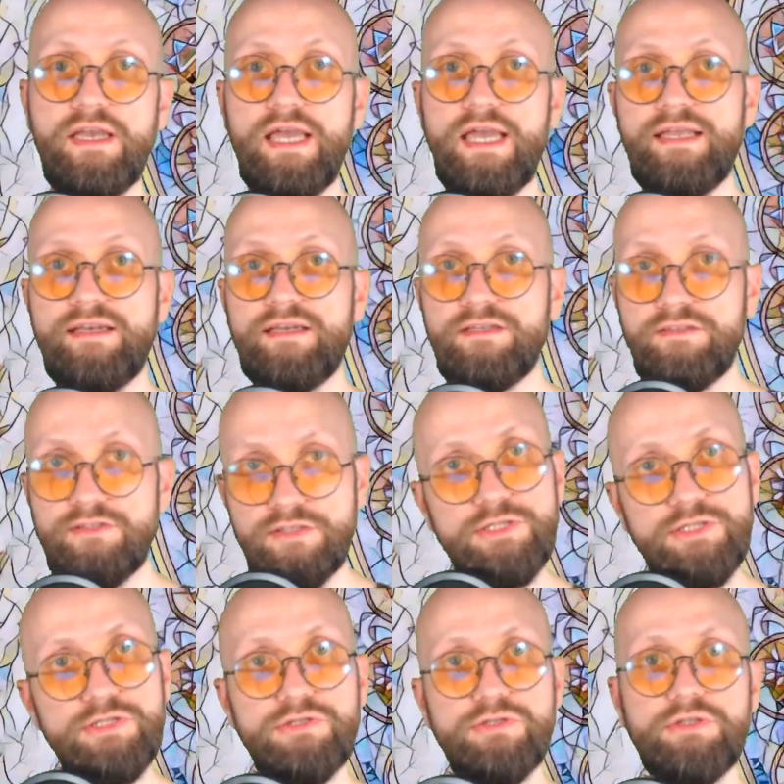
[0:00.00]
And
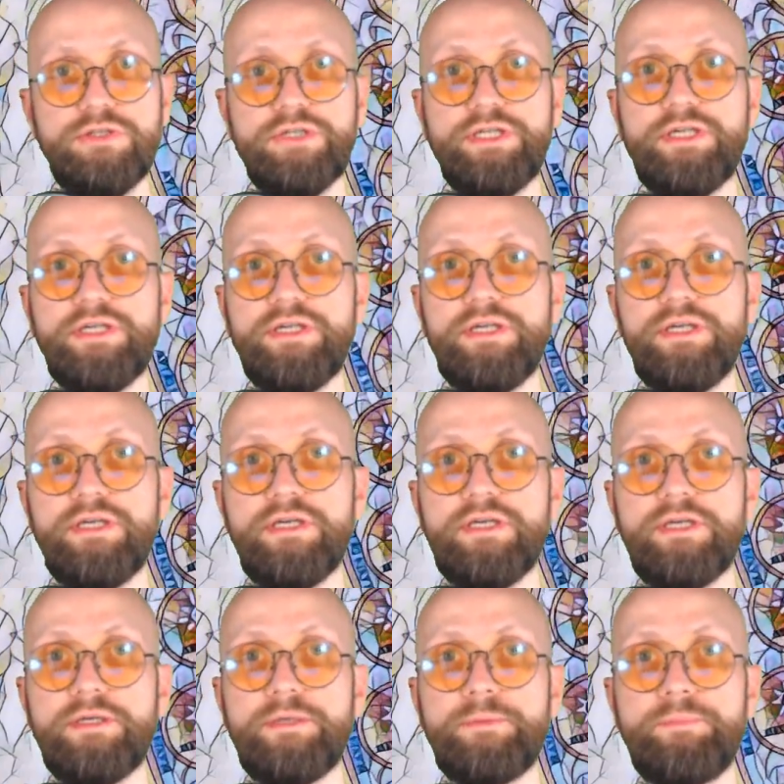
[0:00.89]
additionally,
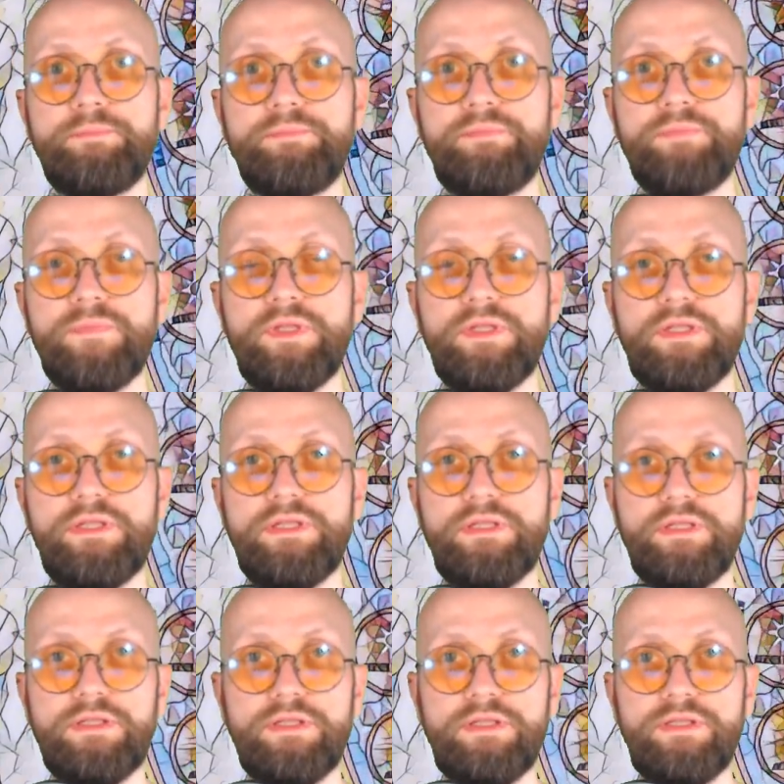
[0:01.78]
the
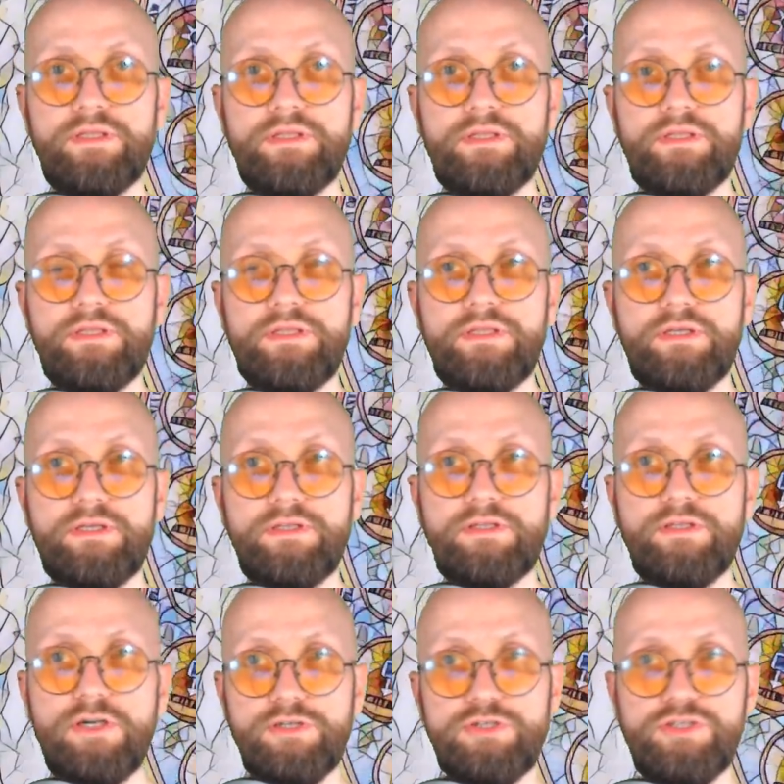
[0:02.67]

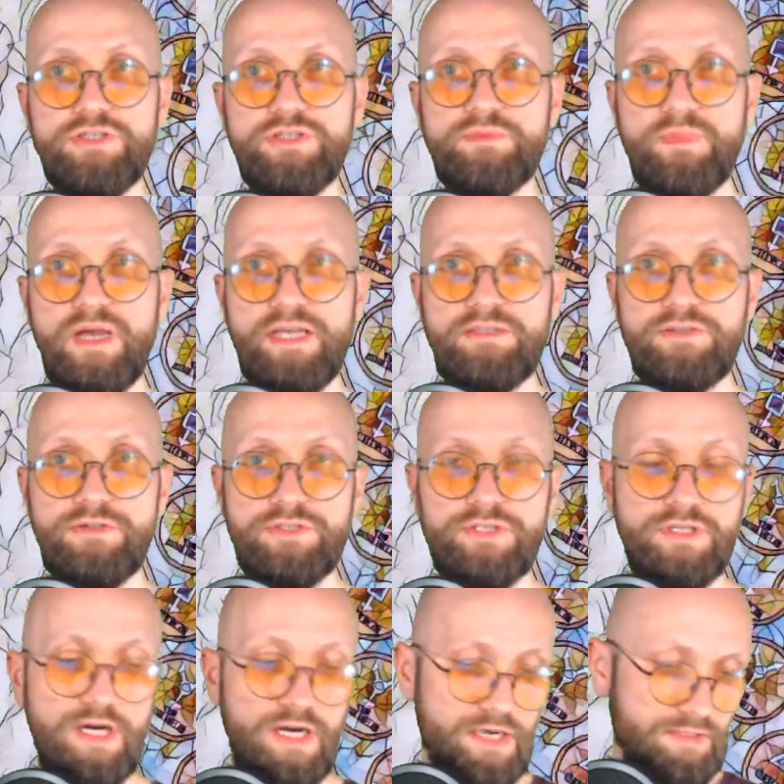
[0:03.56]
Dungeons
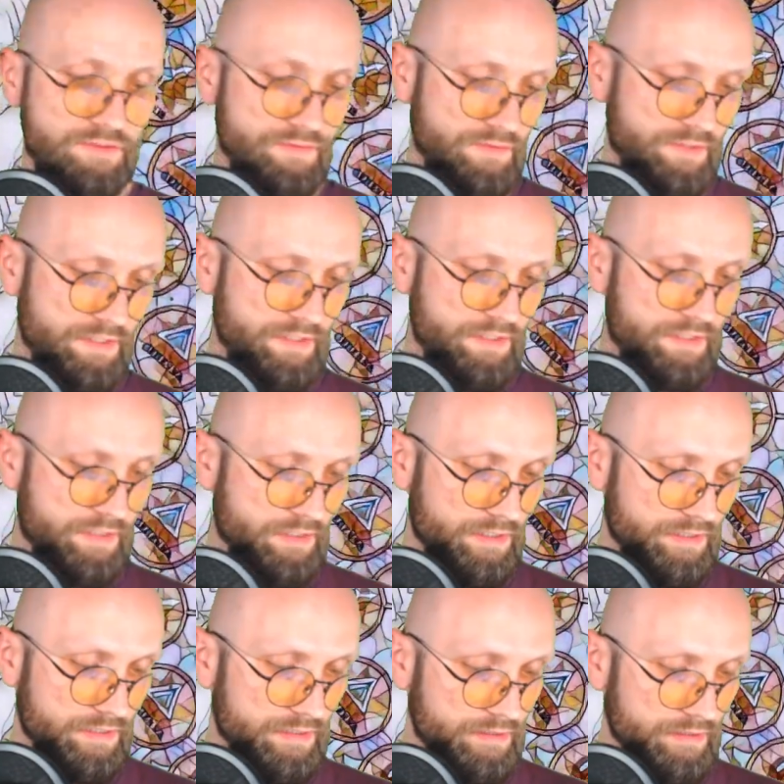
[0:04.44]
Master's Guide
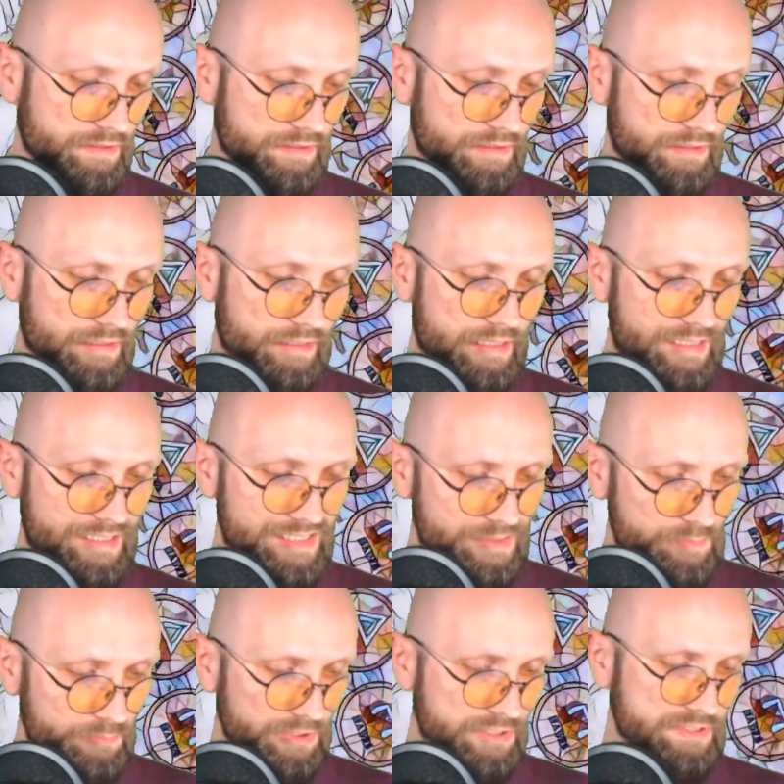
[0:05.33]

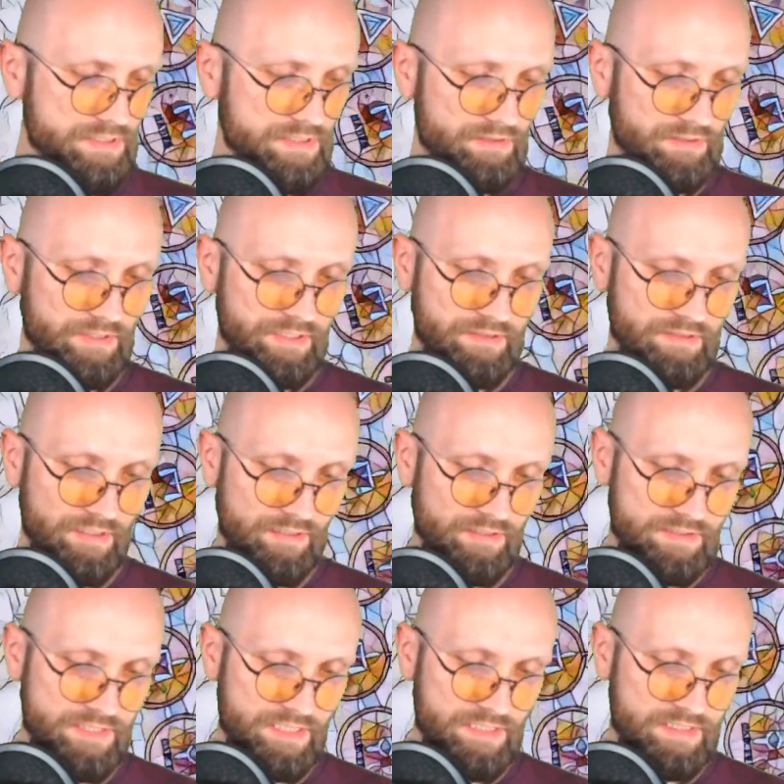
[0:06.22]
explicitly
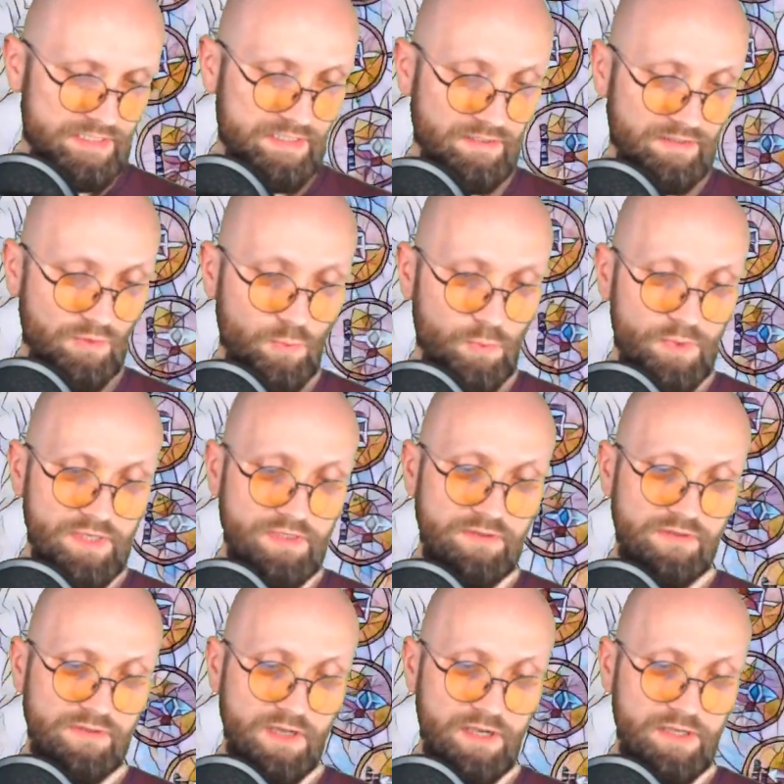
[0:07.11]
tells us that Queen
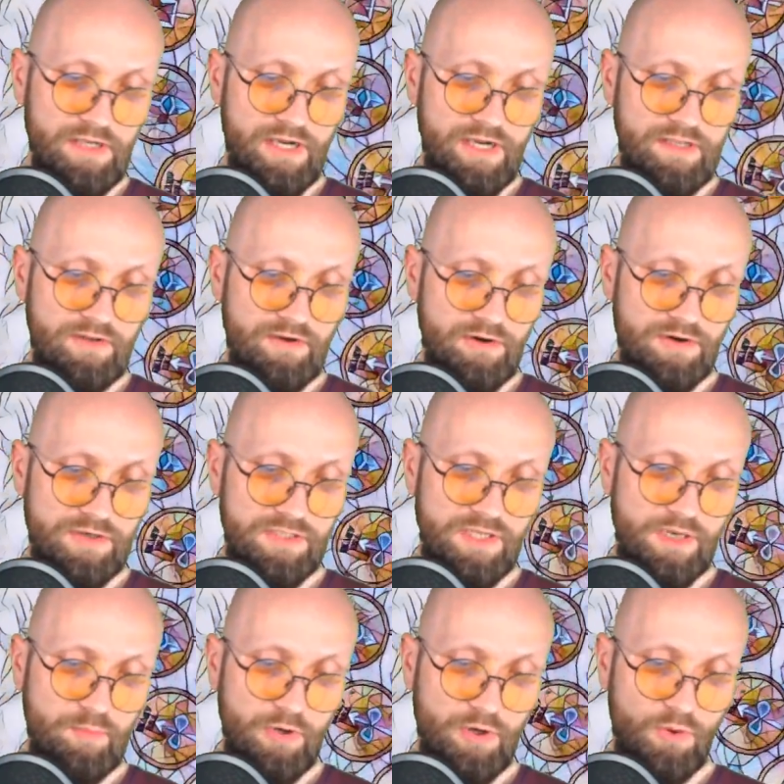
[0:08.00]
Titania and her
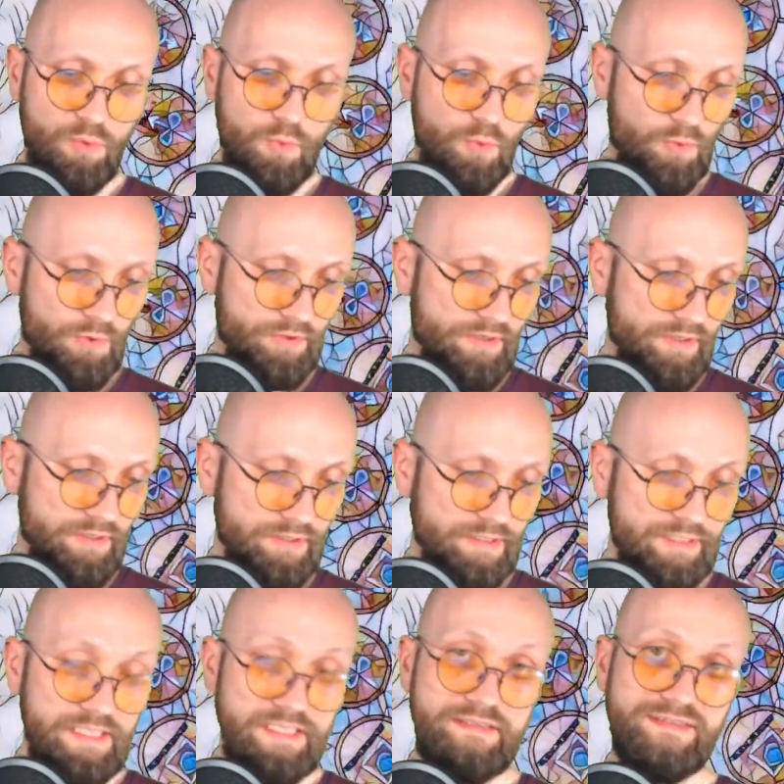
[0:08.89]
summer court
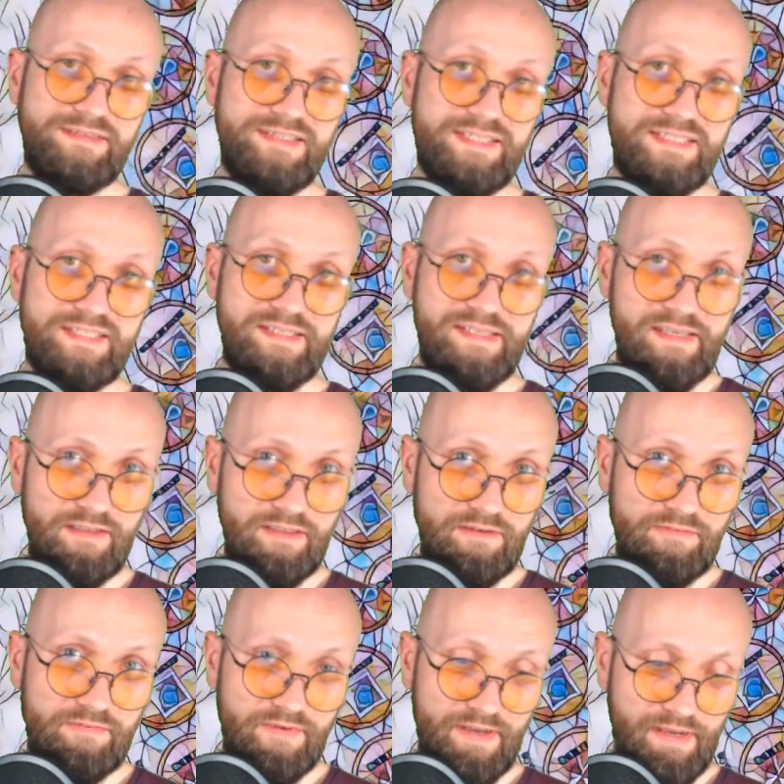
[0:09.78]
lead the
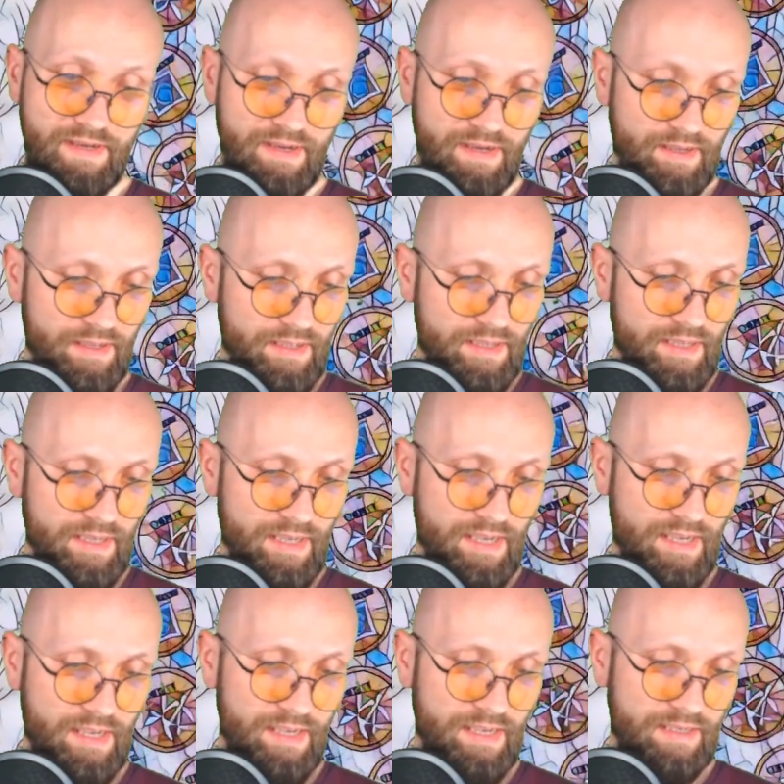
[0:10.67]
Seelie Fey,
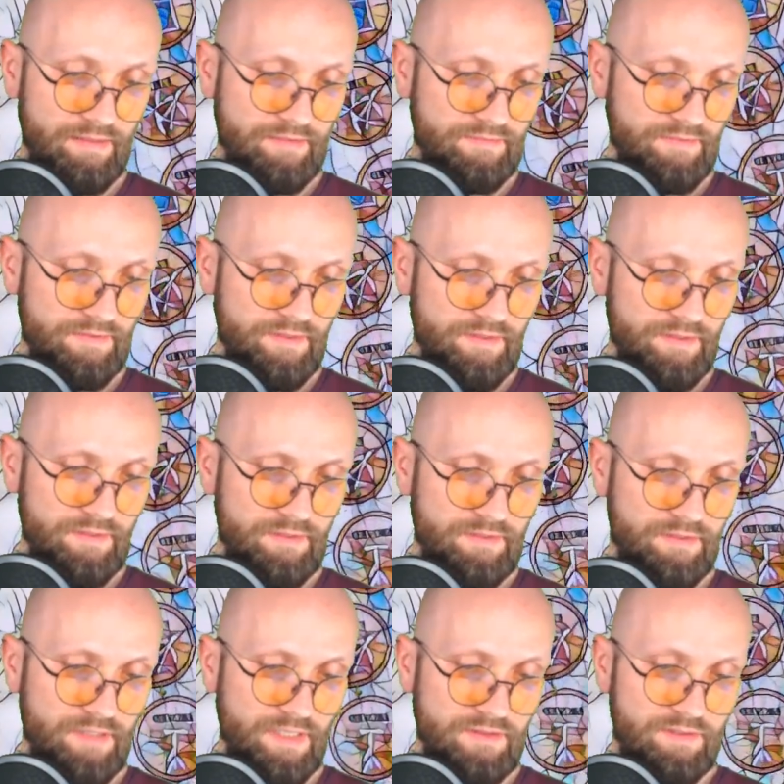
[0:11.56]
and
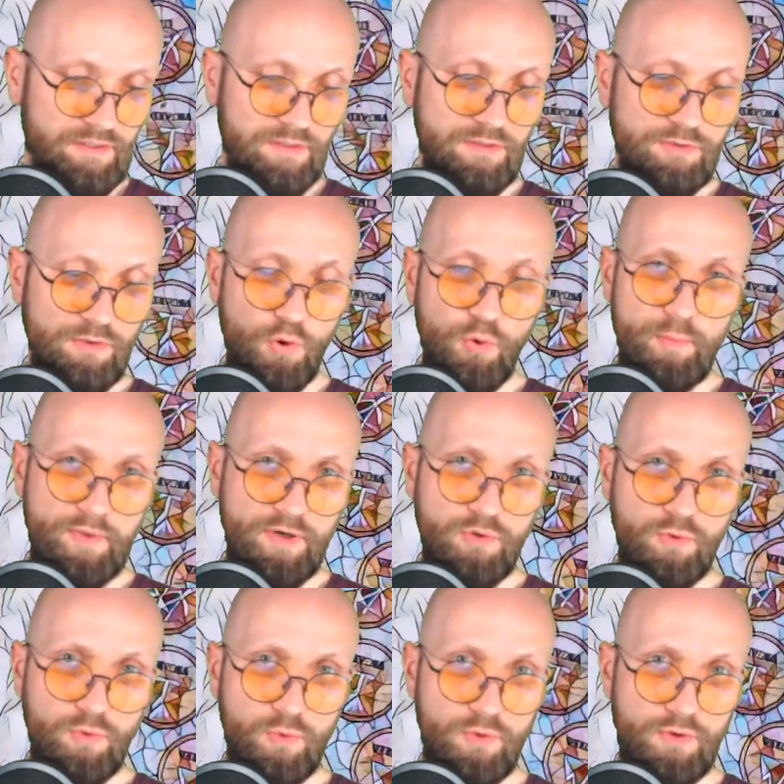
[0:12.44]
that the Gloaming
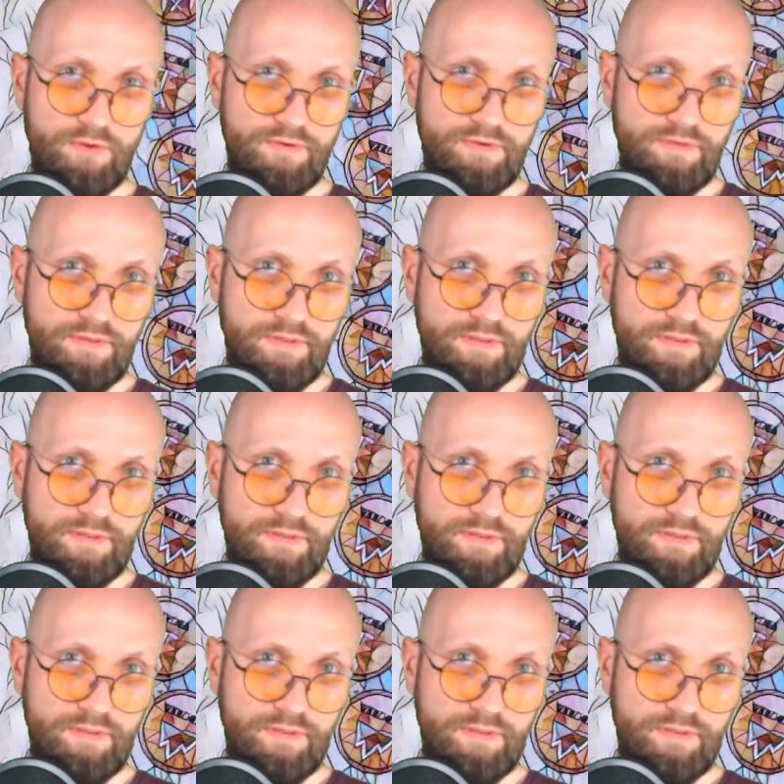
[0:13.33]
Court,